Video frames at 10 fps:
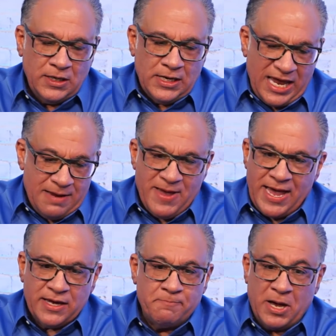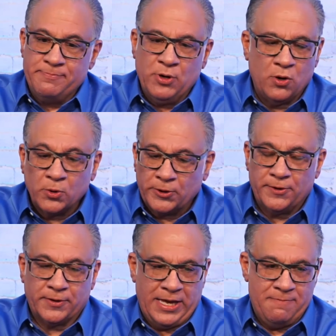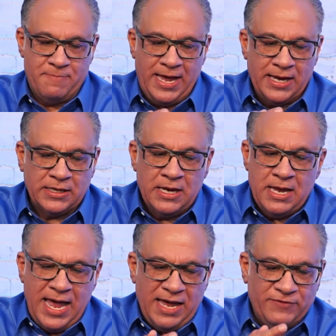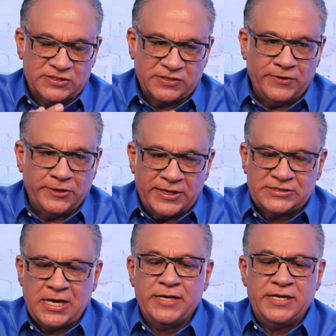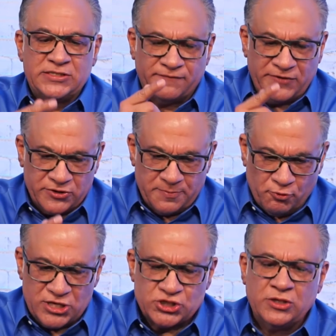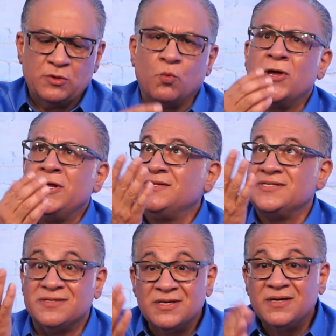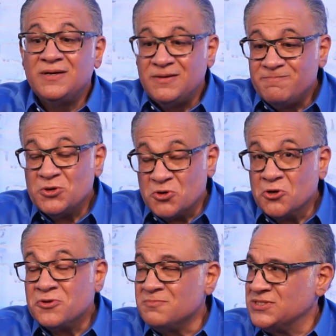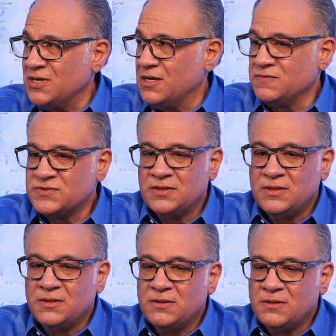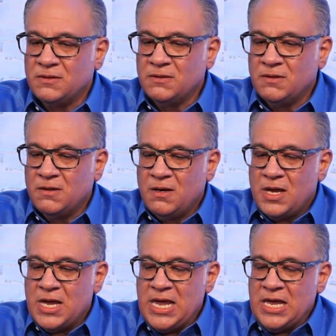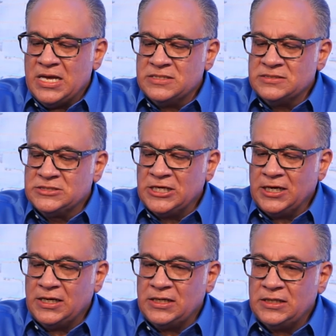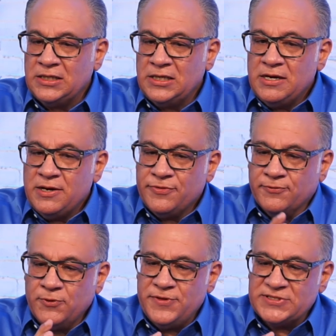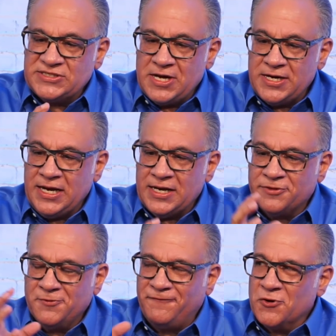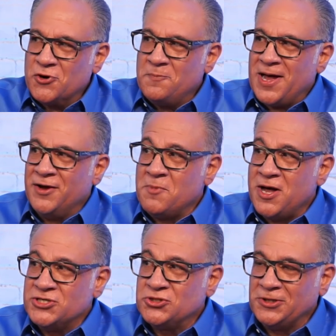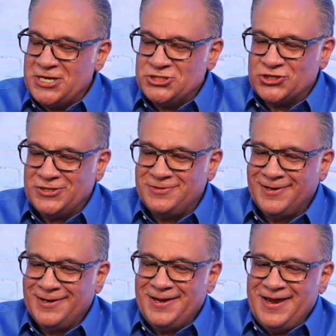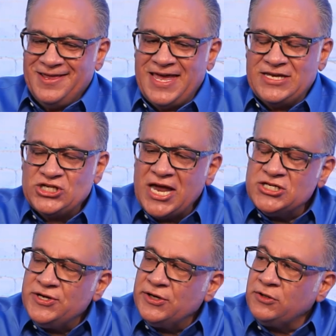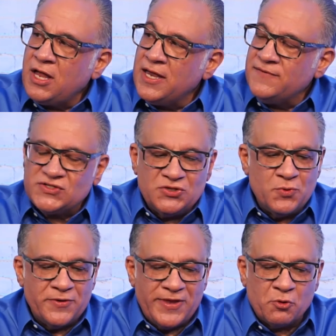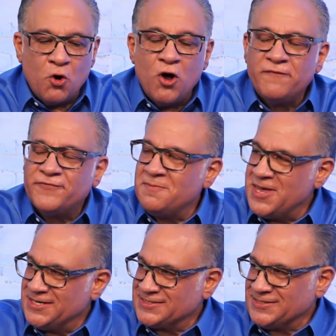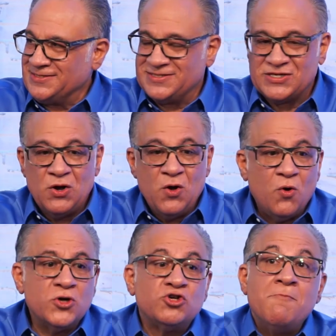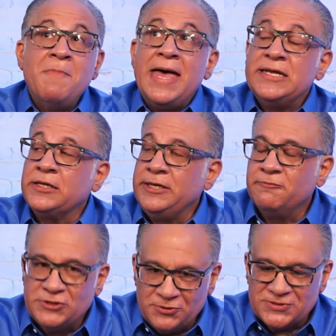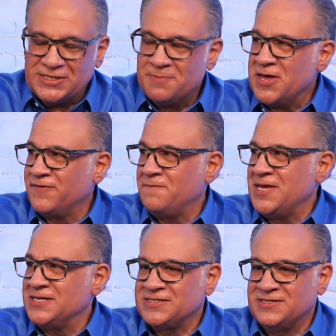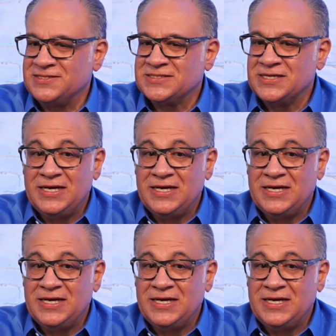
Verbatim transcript: Came back bipolar. Came back having severe anxiety, severe depression, wanting to you know, hurt themselves, and. Uh, through the study and through photobiomodulation, they changed their lives to where they were off the medicines or dramatically reduce the amount of medicines.